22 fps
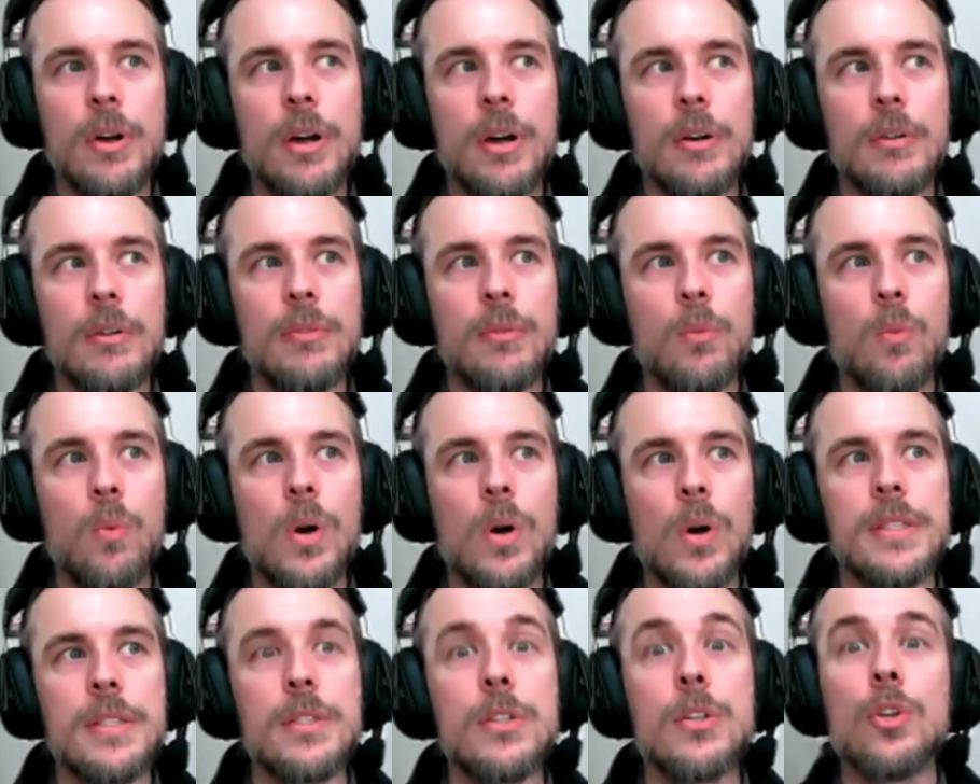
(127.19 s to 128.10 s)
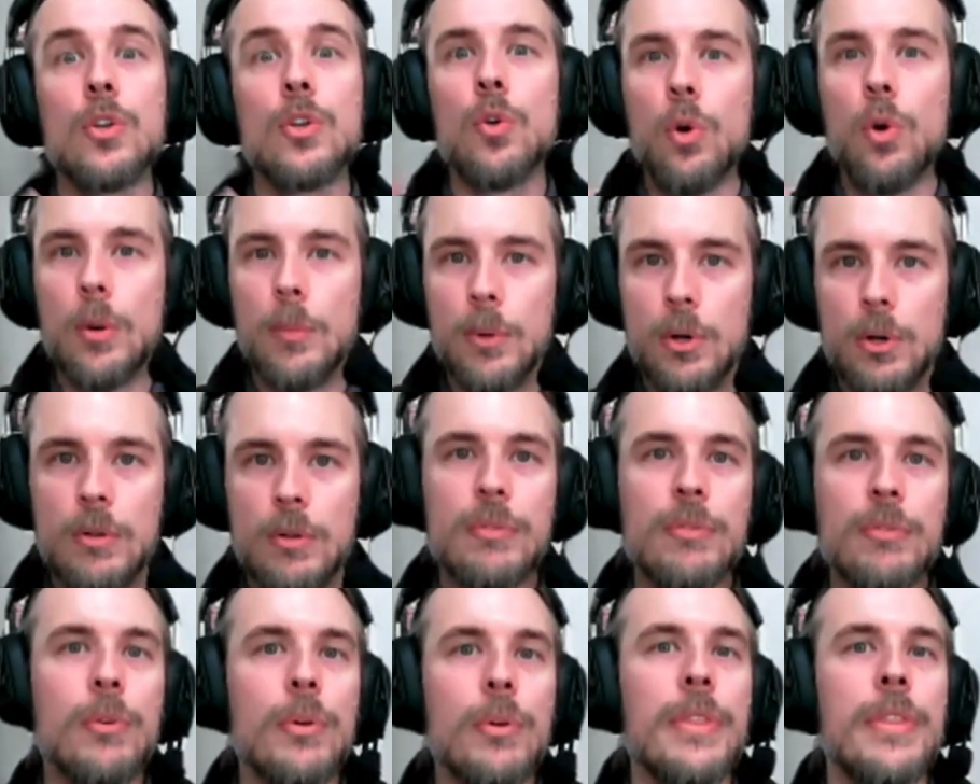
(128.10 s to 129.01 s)
of what's
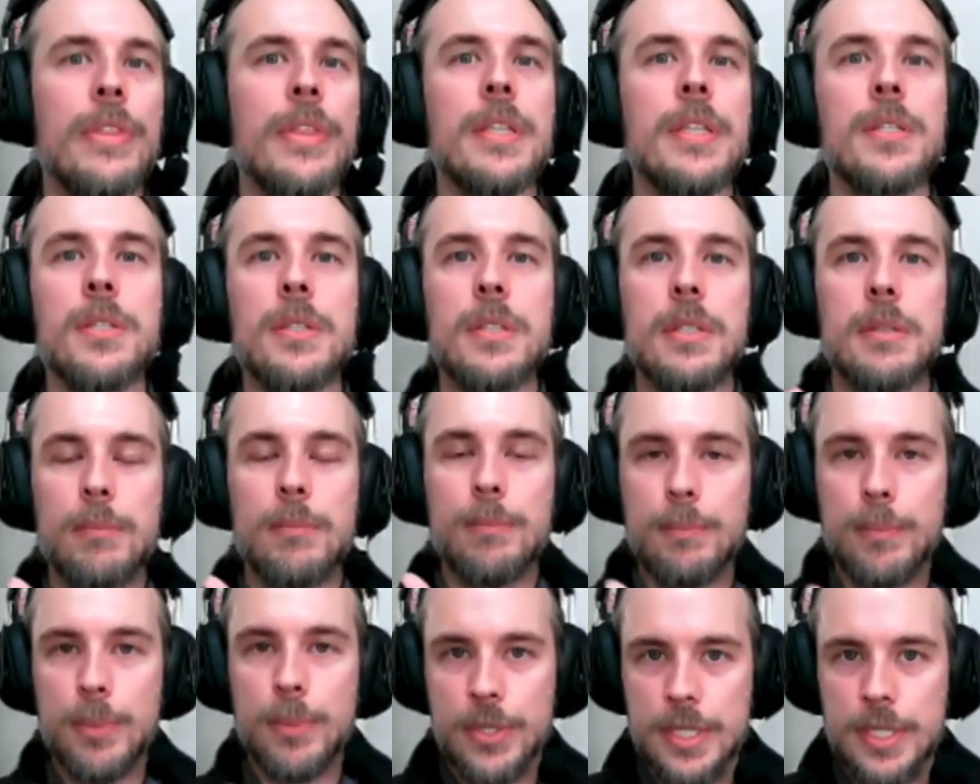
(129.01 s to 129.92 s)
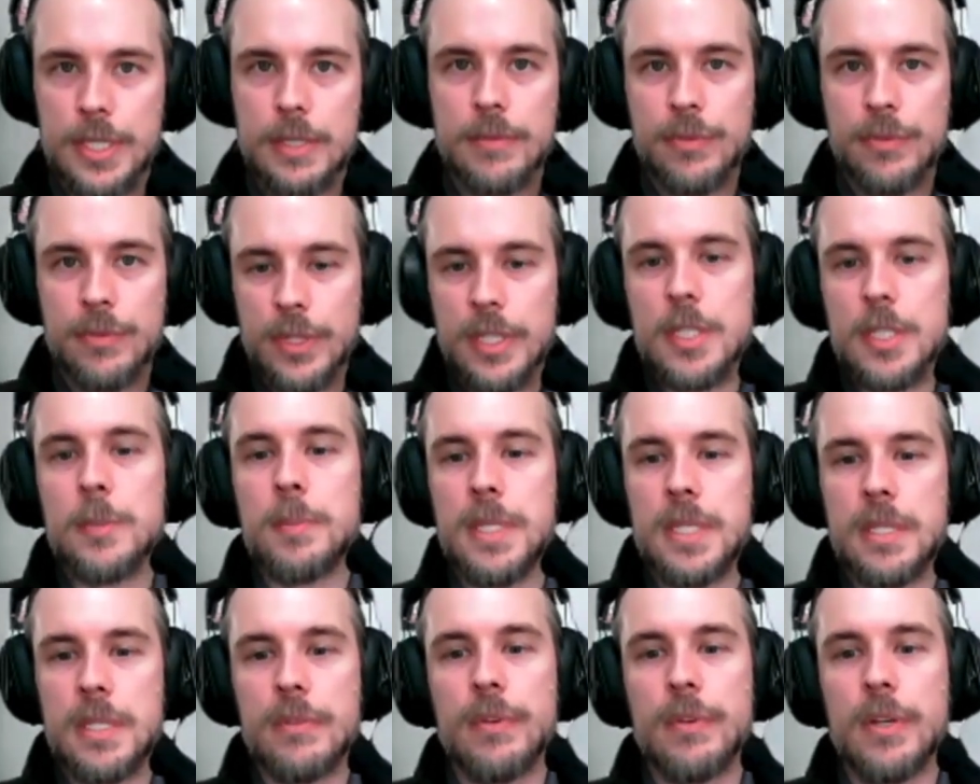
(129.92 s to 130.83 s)
normal for for this
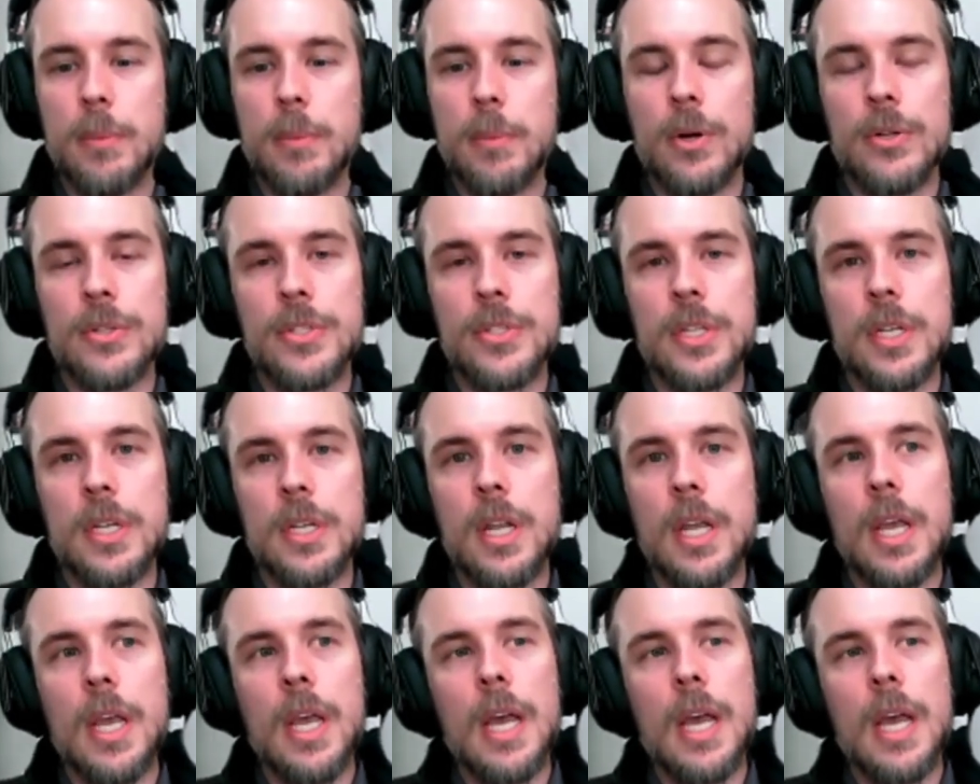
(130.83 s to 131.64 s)
specific person.